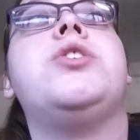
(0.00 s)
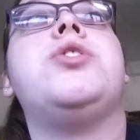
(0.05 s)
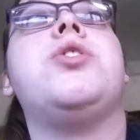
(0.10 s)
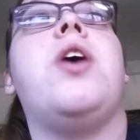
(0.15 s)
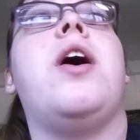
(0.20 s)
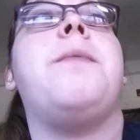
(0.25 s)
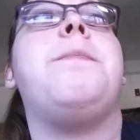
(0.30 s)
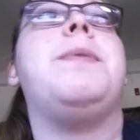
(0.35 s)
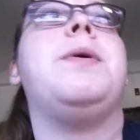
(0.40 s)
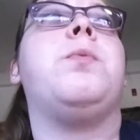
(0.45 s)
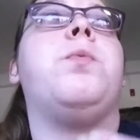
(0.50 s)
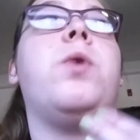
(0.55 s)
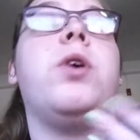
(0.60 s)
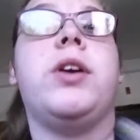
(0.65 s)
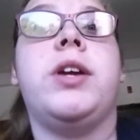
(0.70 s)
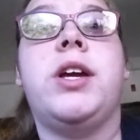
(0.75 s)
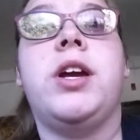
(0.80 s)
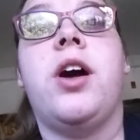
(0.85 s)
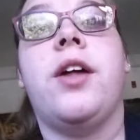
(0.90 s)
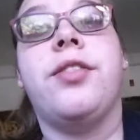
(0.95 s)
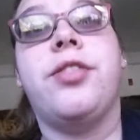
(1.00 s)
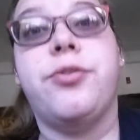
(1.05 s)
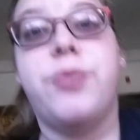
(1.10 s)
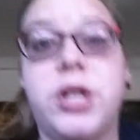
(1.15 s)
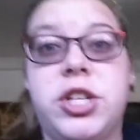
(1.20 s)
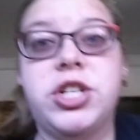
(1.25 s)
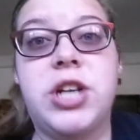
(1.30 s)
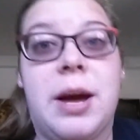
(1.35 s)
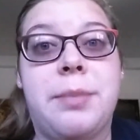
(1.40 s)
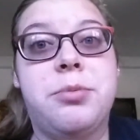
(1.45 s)
so I've been working on 3
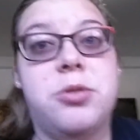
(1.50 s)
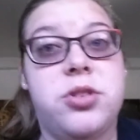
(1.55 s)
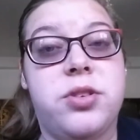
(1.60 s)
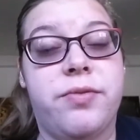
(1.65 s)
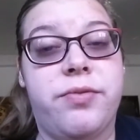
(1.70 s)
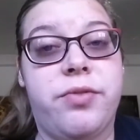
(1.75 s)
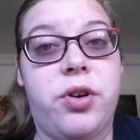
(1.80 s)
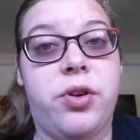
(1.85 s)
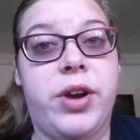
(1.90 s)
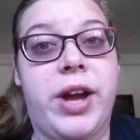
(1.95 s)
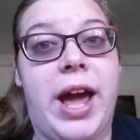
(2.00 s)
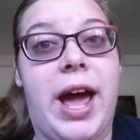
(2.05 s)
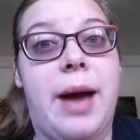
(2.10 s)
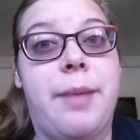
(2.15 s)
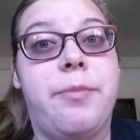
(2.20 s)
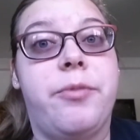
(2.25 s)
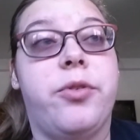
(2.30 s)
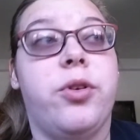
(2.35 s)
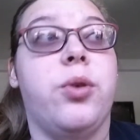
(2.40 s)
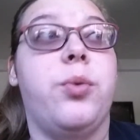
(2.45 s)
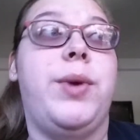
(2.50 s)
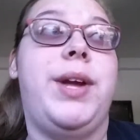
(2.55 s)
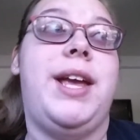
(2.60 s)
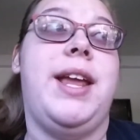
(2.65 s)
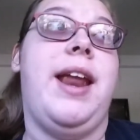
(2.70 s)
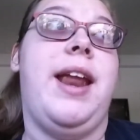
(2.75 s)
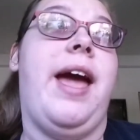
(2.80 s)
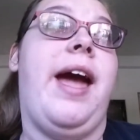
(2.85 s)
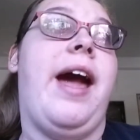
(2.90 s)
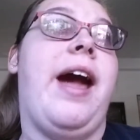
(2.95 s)
chapters of vocab for a week
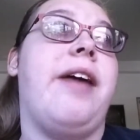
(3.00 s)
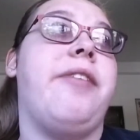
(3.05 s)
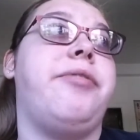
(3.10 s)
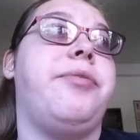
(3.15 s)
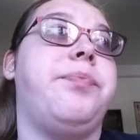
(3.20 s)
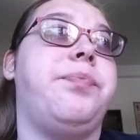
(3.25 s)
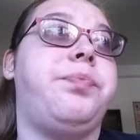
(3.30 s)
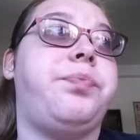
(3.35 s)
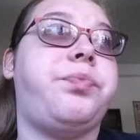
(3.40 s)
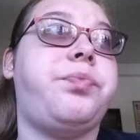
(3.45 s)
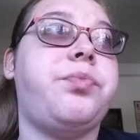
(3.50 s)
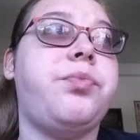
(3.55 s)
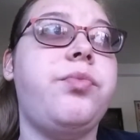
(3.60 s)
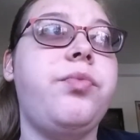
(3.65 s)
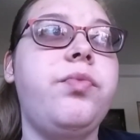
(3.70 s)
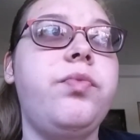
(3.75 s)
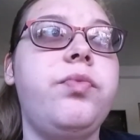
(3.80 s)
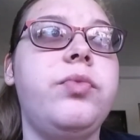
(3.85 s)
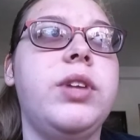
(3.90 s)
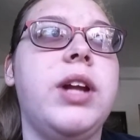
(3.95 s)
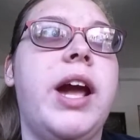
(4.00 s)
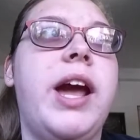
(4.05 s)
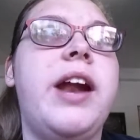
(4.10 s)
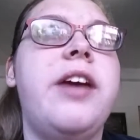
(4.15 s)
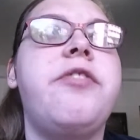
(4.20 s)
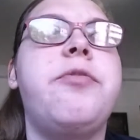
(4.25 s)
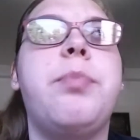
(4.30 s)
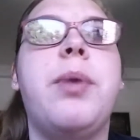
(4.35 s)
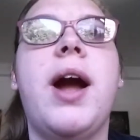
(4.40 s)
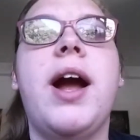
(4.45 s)
and a half, and I've